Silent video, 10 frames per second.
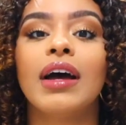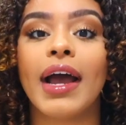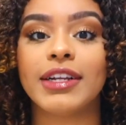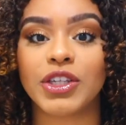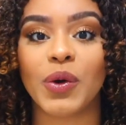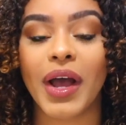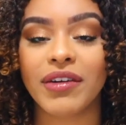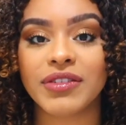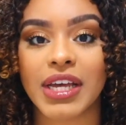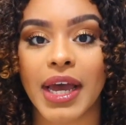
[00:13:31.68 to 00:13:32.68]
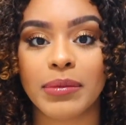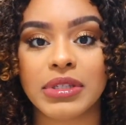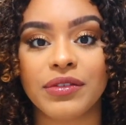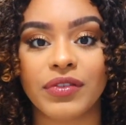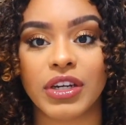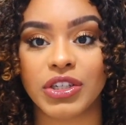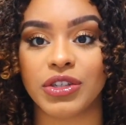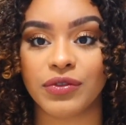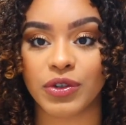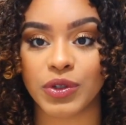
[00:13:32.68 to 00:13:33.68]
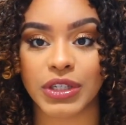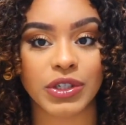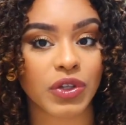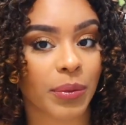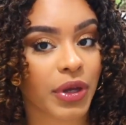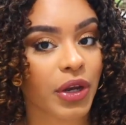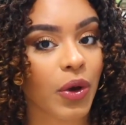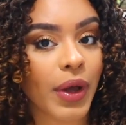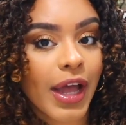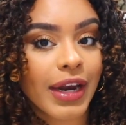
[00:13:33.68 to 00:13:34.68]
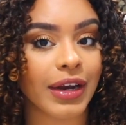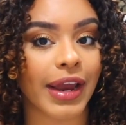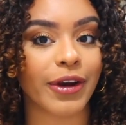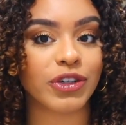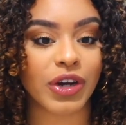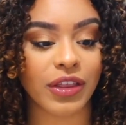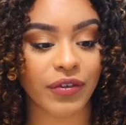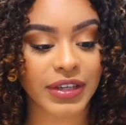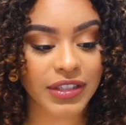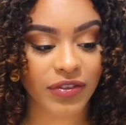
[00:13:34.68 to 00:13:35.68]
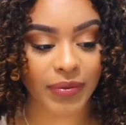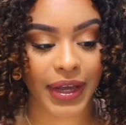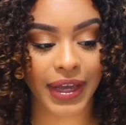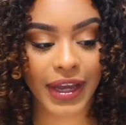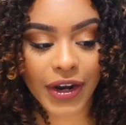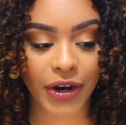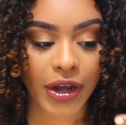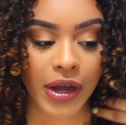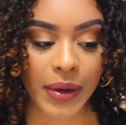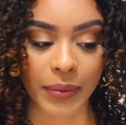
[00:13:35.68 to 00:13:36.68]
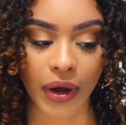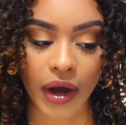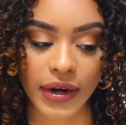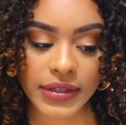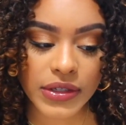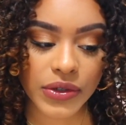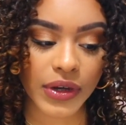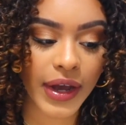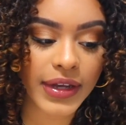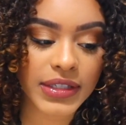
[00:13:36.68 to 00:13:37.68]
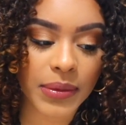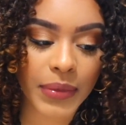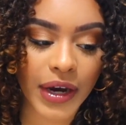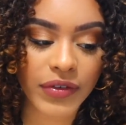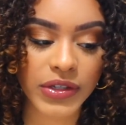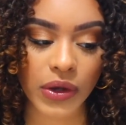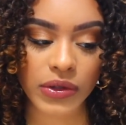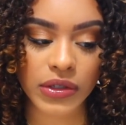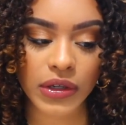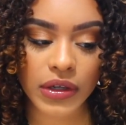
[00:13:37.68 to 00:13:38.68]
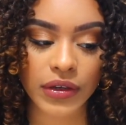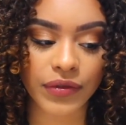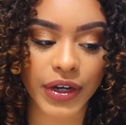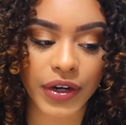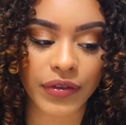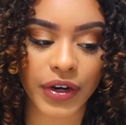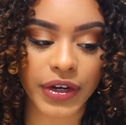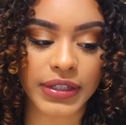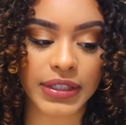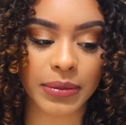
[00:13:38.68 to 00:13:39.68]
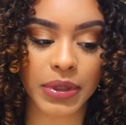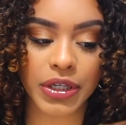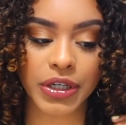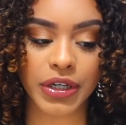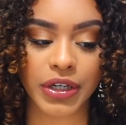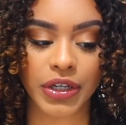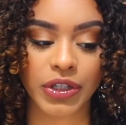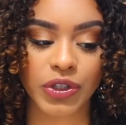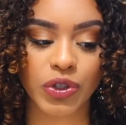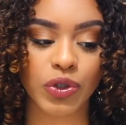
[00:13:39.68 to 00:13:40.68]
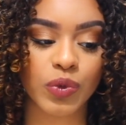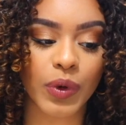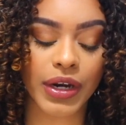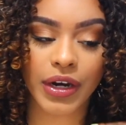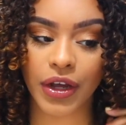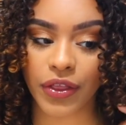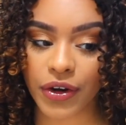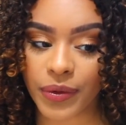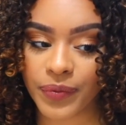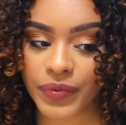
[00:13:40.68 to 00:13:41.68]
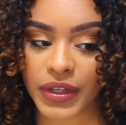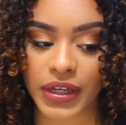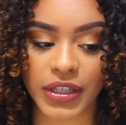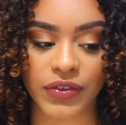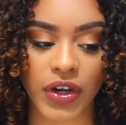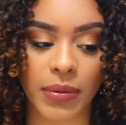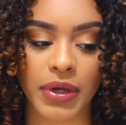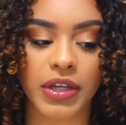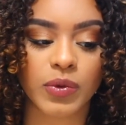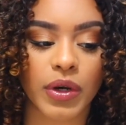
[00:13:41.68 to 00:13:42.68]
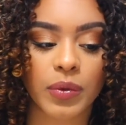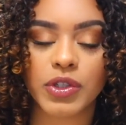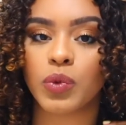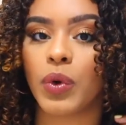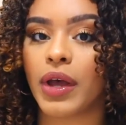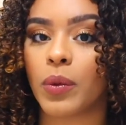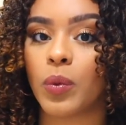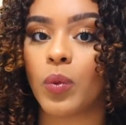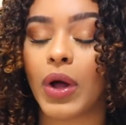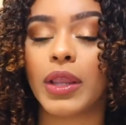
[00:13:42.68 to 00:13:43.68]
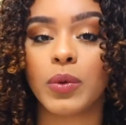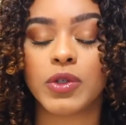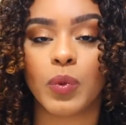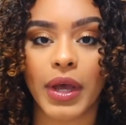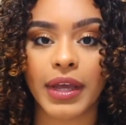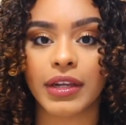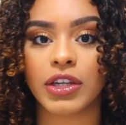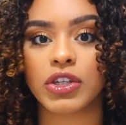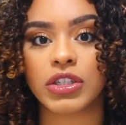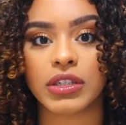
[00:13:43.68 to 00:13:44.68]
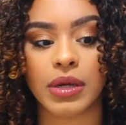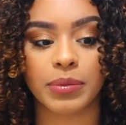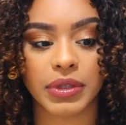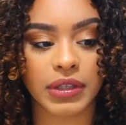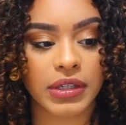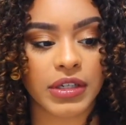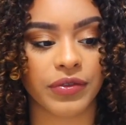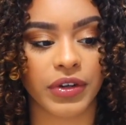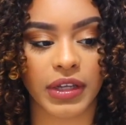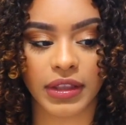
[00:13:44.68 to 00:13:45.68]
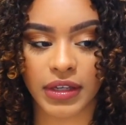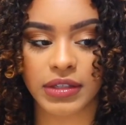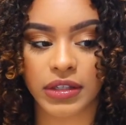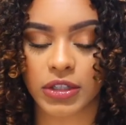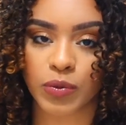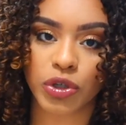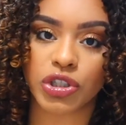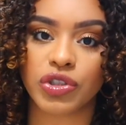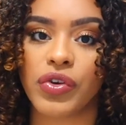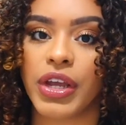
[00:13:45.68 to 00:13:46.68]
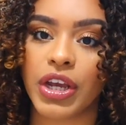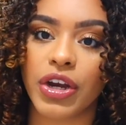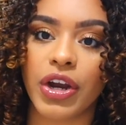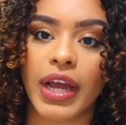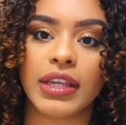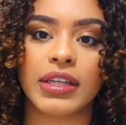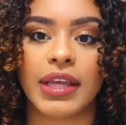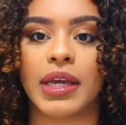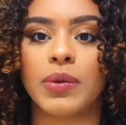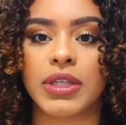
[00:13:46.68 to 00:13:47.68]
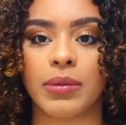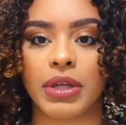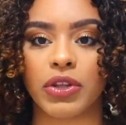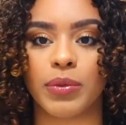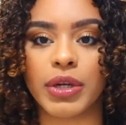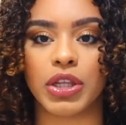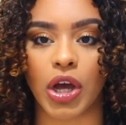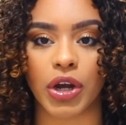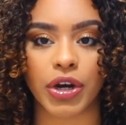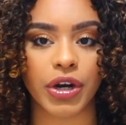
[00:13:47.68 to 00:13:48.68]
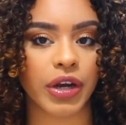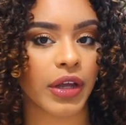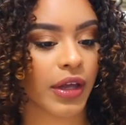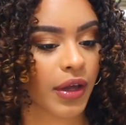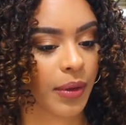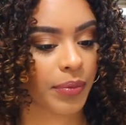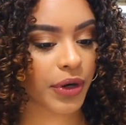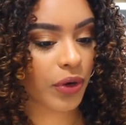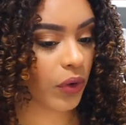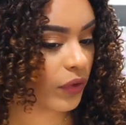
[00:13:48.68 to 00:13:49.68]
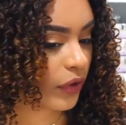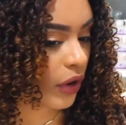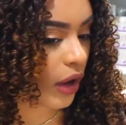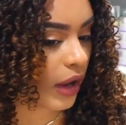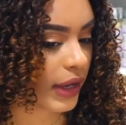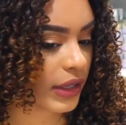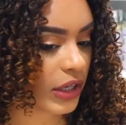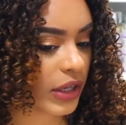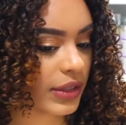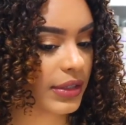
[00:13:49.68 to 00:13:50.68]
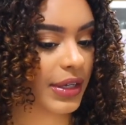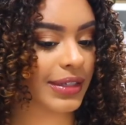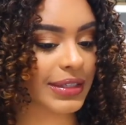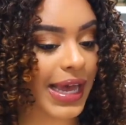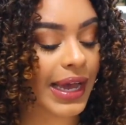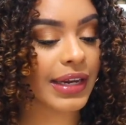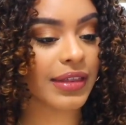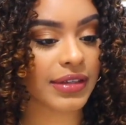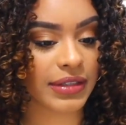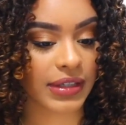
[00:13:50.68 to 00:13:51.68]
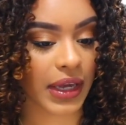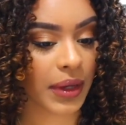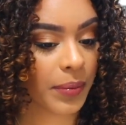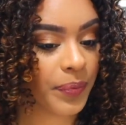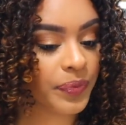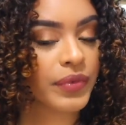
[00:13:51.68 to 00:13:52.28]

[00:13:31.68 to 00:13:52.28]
I don't have time to finish diffusing, so I'm gonna go ahead and air dry the rest of my hair. But honestly, you guys, my results look very, very similar to one another. It's funny because when it was wet, while it was wet, it looked completely different. Like these looked more stringier and looked like it was gonna be a little bit longer, but overall it looks exactly the same.